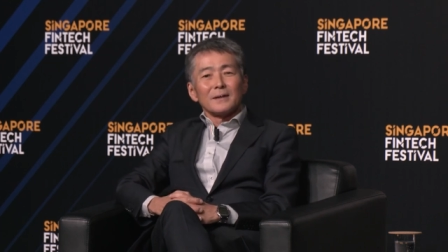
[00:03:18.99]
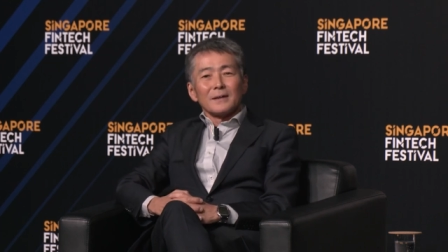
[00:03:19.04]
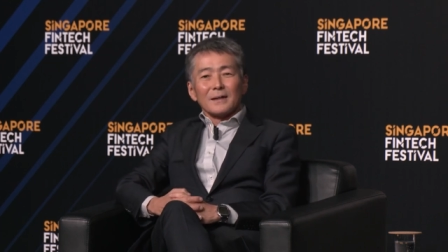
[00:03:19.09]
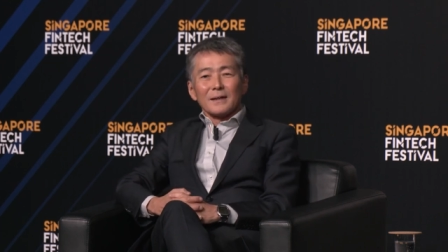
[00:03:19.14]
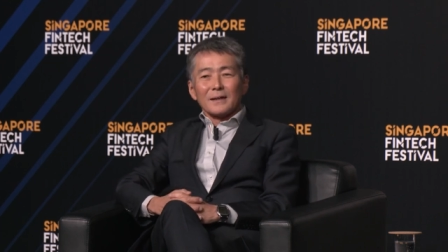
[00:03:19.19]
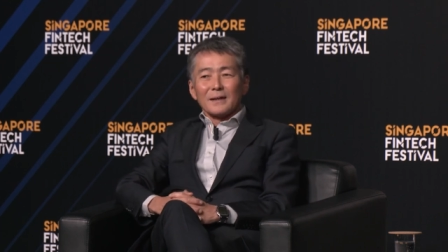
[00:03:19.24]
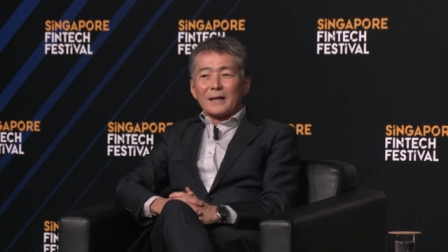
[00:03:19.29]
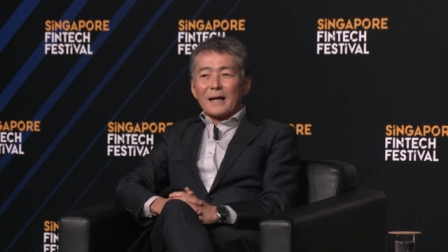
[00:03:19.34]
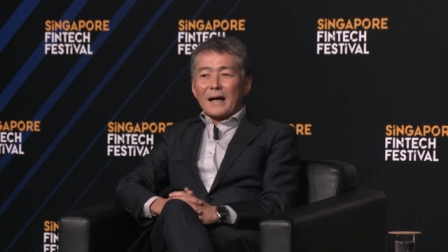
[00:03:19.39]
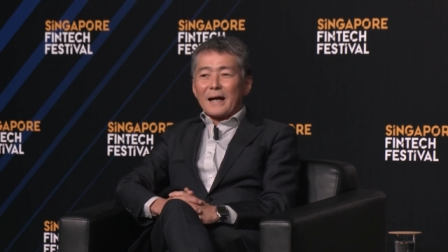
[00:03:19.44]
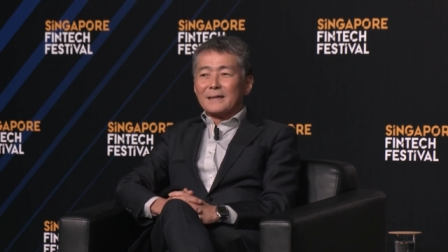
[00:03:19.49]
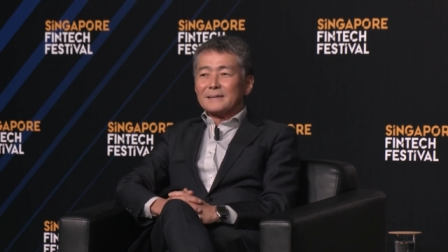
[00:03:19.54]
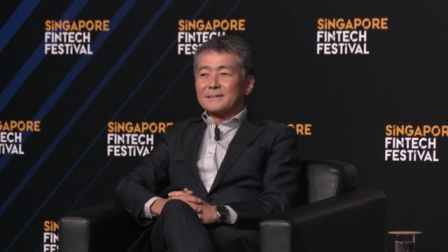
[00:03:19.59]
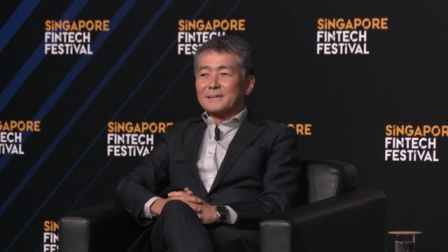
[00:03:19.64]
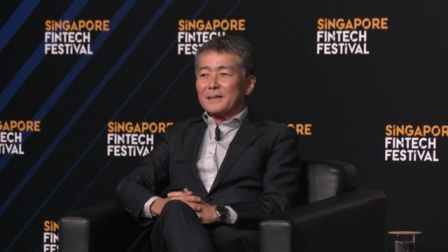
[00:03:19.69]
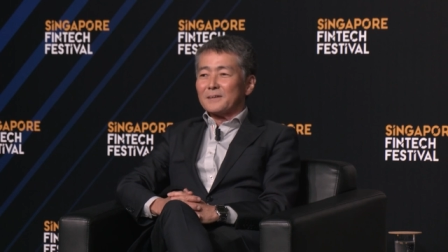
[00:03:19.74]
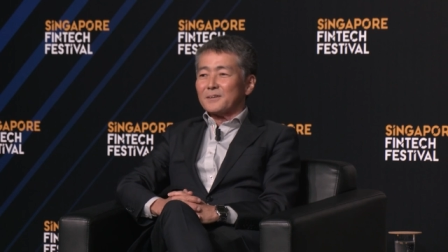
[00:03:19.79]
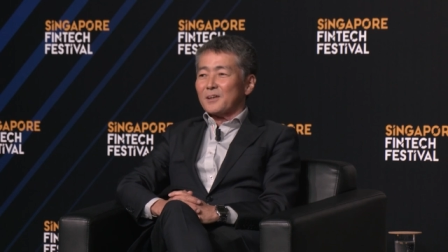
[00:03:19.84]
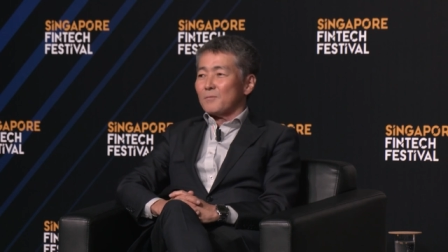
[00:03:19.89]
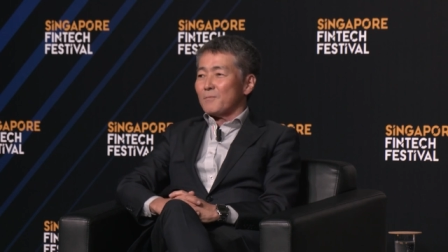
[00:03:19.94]
I
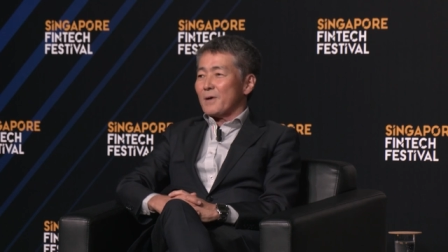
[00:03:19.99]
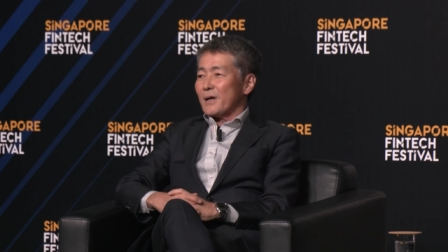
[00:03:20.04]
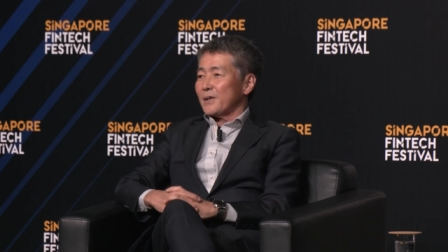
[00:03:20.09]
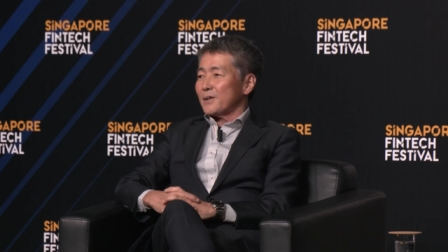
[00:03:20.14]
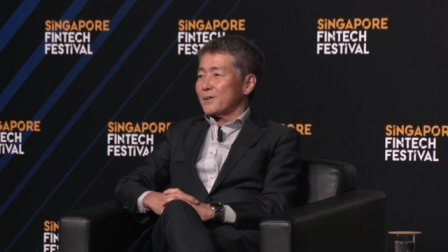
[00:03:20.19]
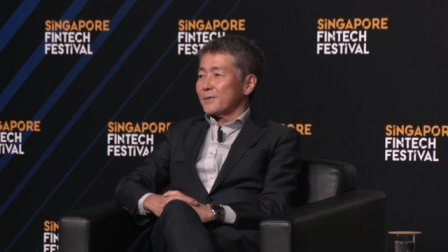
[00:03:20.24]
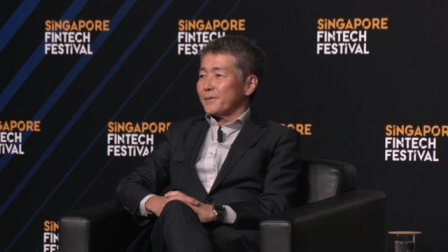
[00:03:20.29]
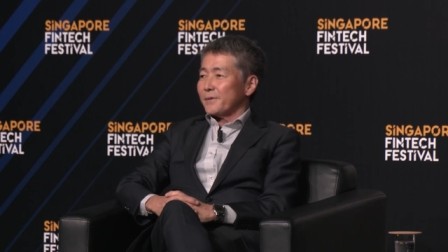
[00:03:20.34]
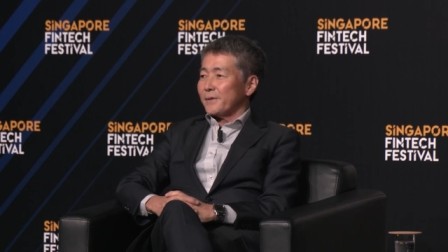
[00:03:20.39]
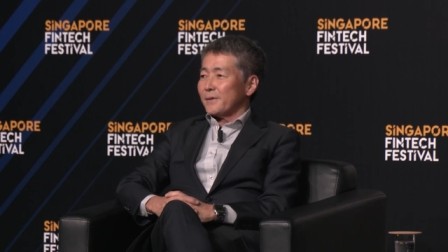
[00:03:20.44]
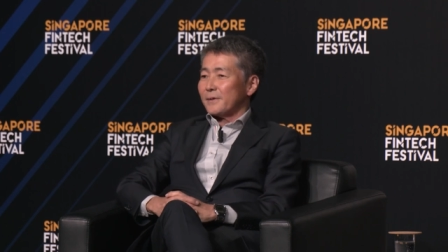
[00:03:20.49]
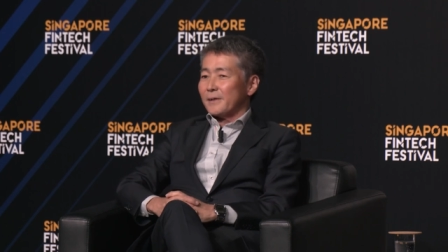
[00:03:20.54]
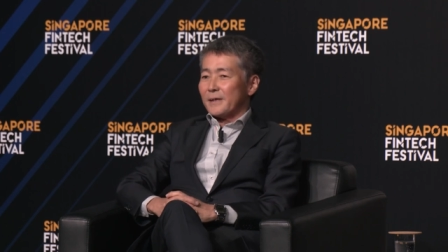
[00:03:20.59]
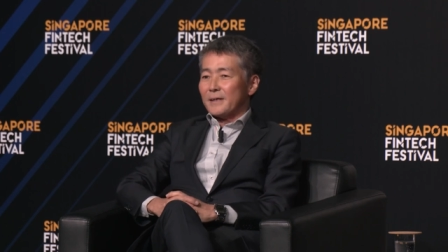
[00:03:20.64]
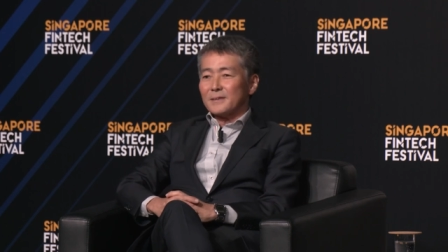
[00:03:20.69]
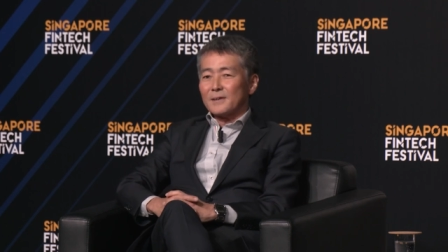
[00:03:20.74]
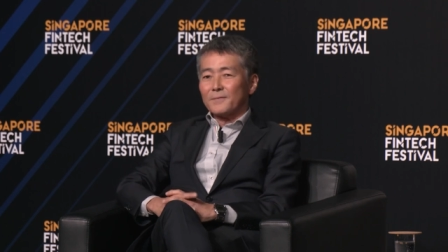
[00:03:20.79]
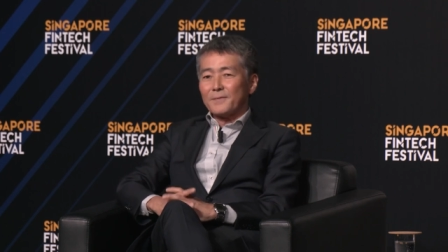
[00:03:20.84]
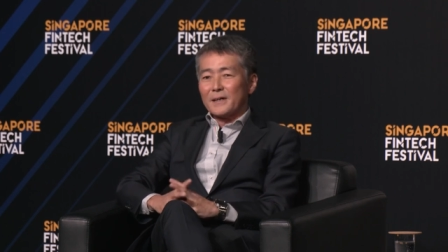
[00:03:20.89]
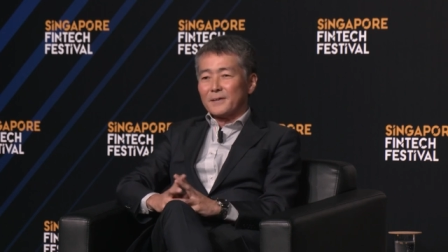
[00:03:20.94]
started my career
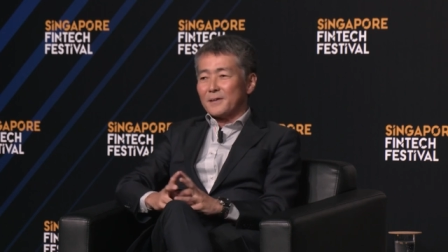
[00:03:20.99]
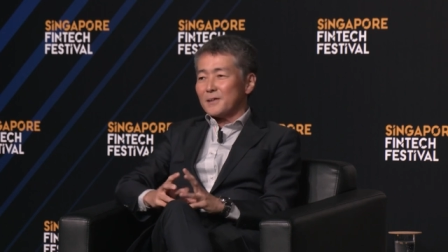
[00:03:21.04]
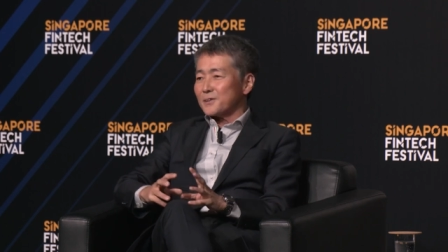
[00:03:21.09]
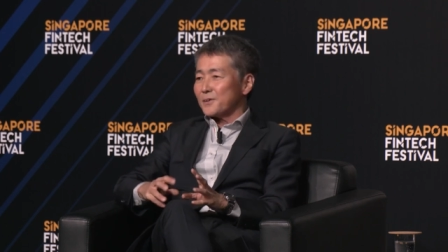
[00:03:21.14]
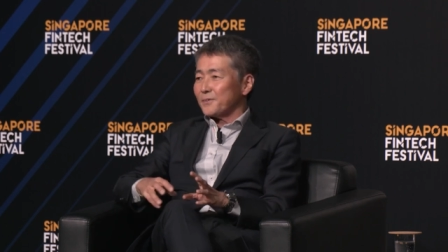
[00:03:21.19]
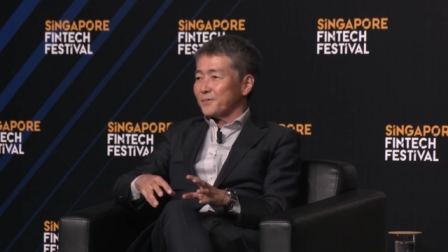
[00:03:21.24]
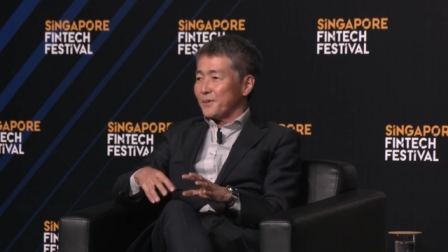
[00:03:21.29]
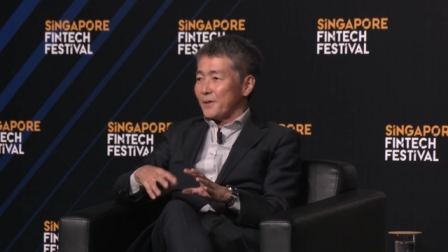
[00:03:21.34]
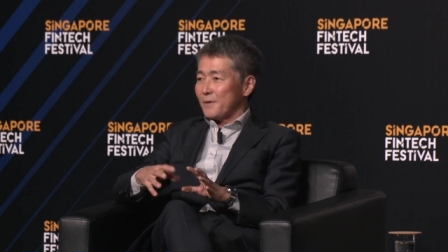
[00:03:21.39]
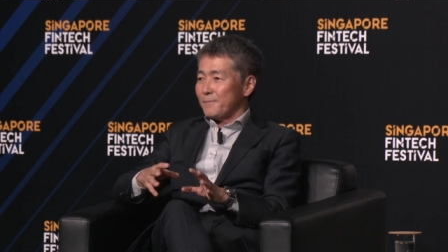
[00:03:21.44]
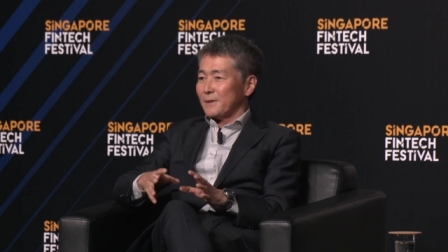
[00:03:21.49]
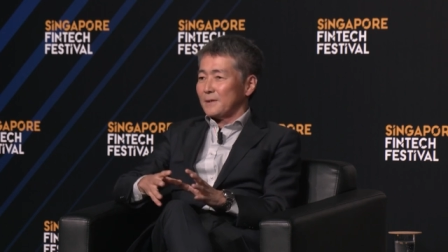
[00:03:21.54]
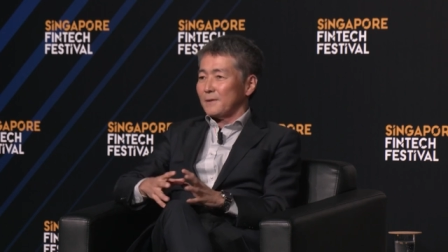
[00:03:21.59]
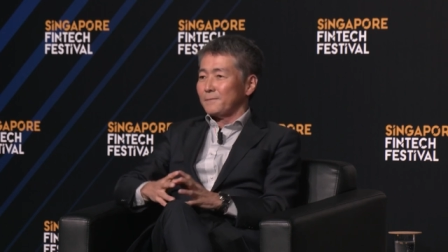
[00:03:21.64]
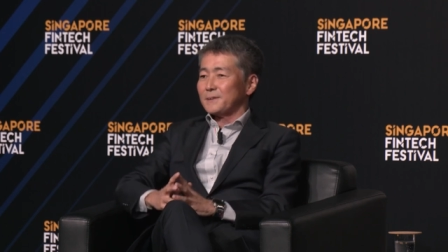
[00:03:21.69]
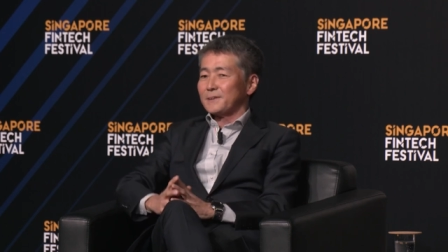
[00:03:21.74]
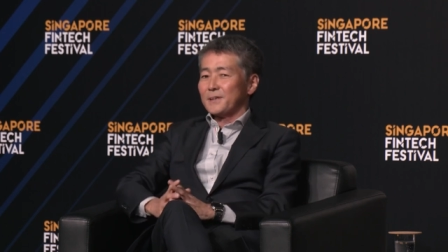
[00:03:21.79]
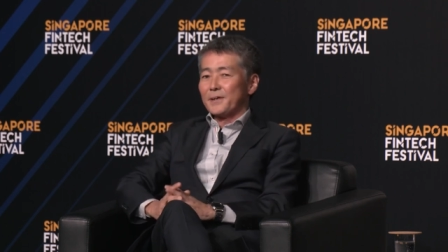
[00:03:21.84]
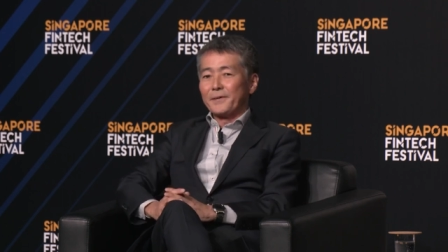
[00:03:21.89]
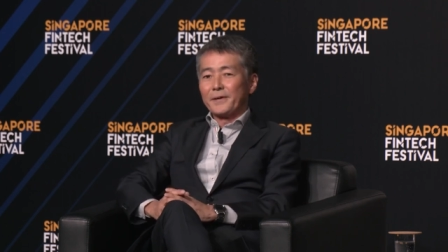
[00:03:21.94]
in the financial
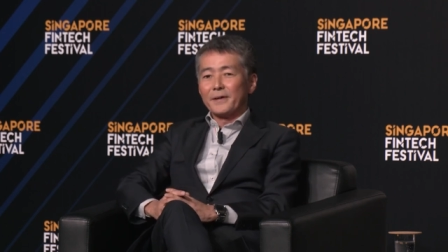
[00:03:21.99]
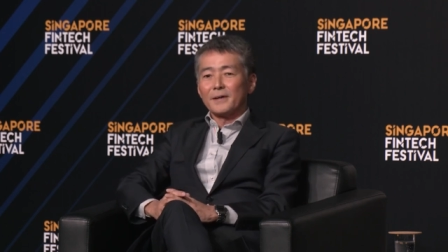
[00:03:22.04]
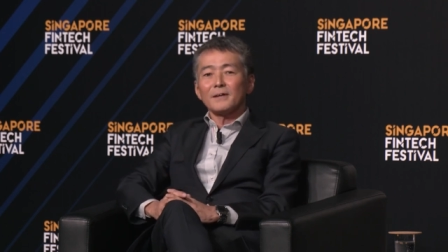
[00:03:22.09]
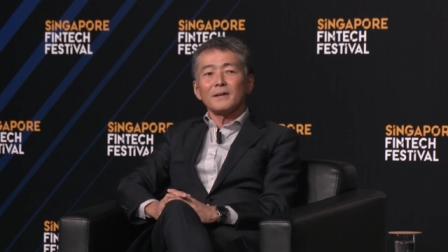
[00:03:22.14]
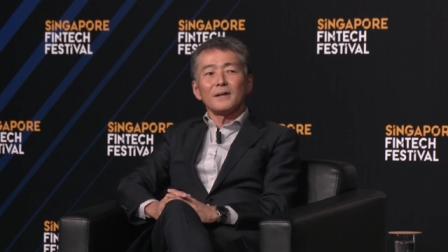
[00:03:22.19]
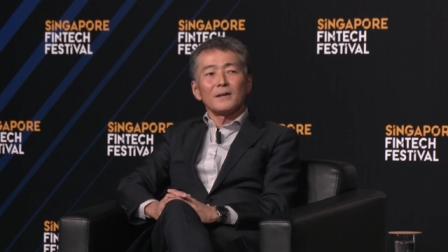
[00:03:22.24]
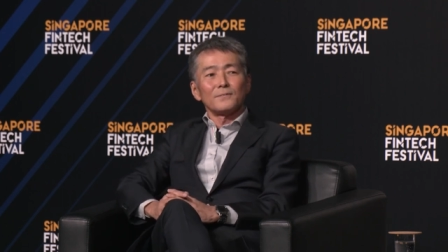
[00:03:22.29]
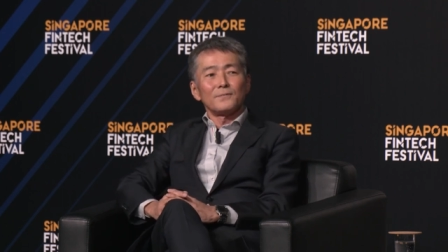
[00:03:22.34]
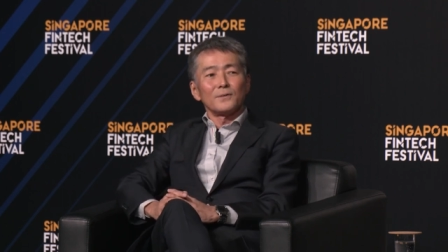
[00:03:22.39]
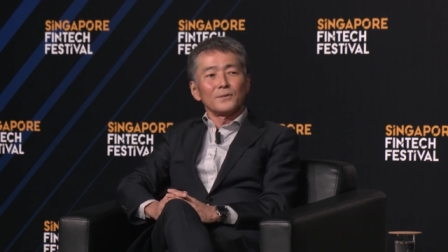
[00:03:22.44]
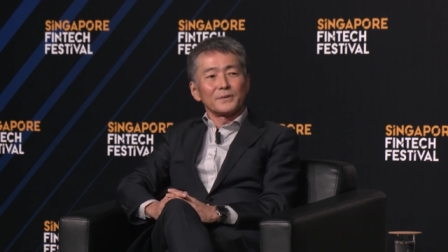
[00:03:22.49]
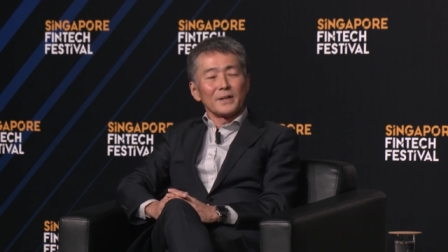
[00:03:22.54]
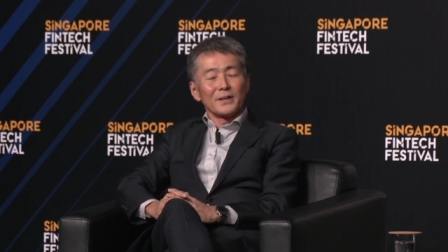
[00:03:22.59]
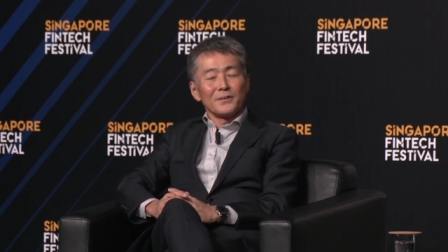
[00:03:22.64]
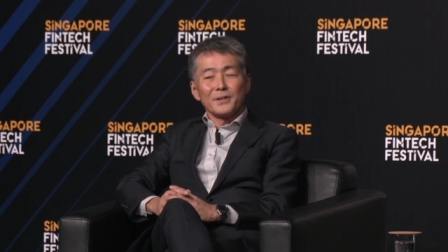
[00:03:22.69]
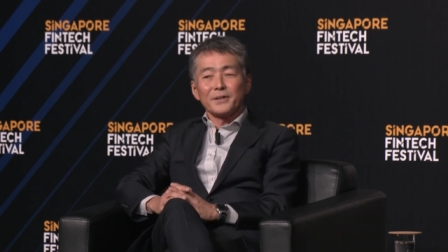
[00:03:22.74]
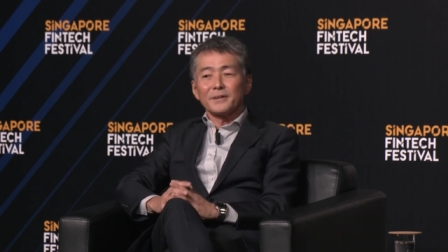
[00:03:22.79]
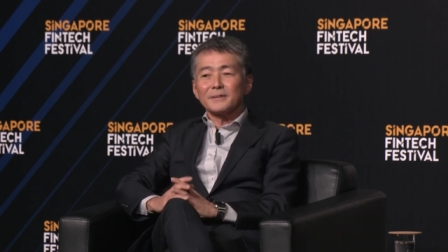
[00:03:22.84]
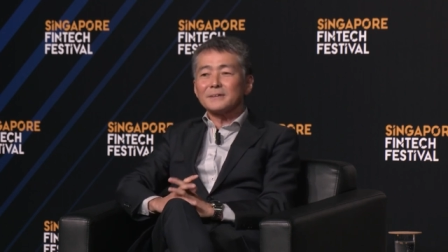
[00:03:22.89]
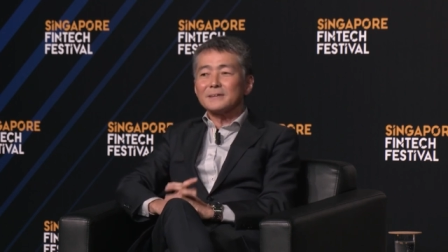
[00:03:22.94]
derivatives area for 10
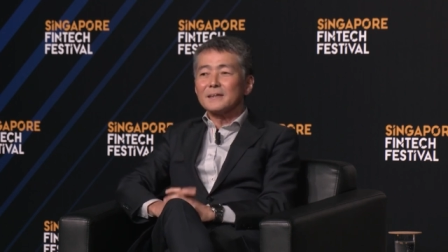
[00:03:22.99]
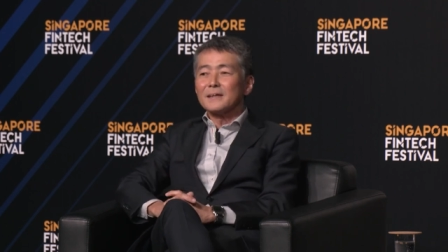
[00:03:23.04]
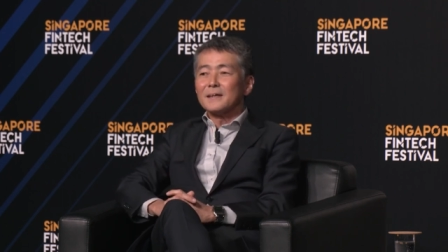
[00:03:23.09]
years,